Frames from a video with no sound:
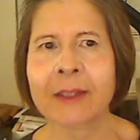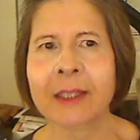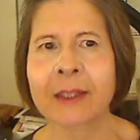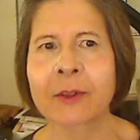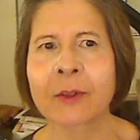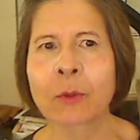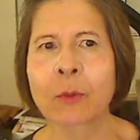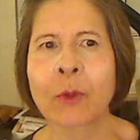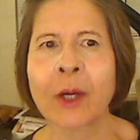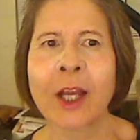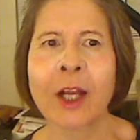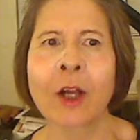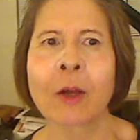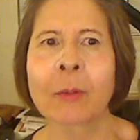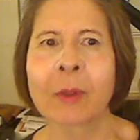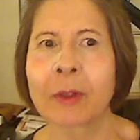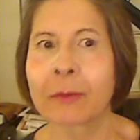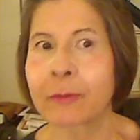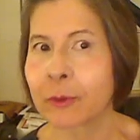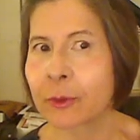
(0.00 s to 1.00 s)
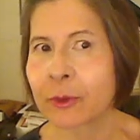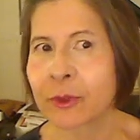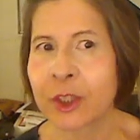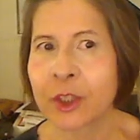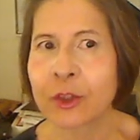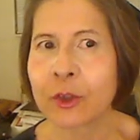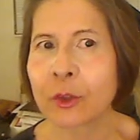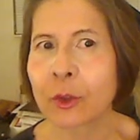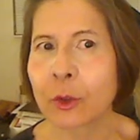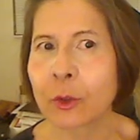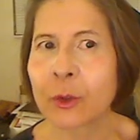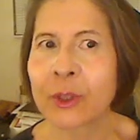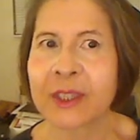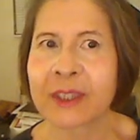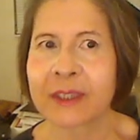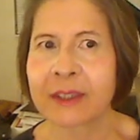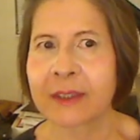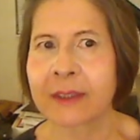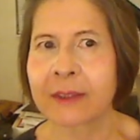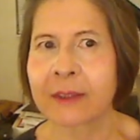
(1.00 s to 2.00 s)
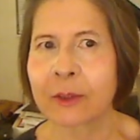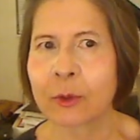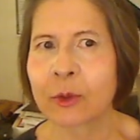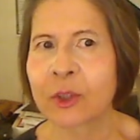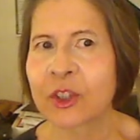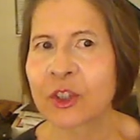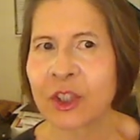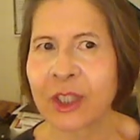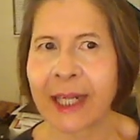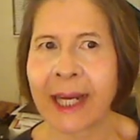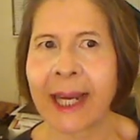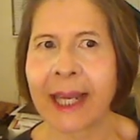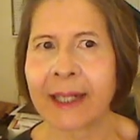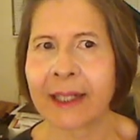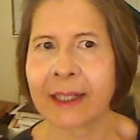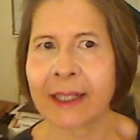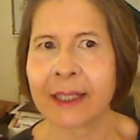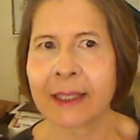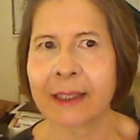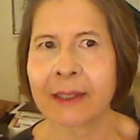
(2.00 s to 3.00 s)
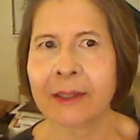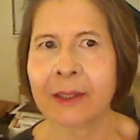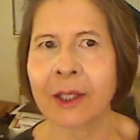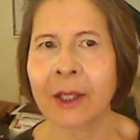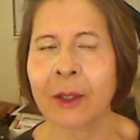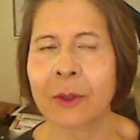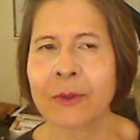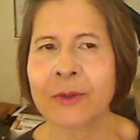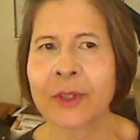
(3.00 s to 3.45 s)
in the realm of traditional Christianity, you know.